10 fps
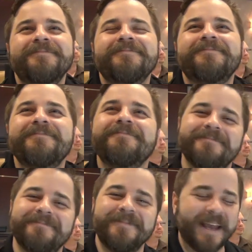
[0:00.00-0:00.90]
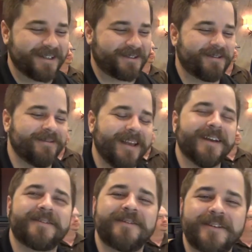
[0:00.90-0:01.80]
back again. Yes,
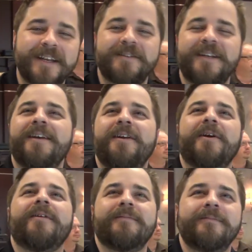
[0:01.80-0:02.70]
yes. Se- second year.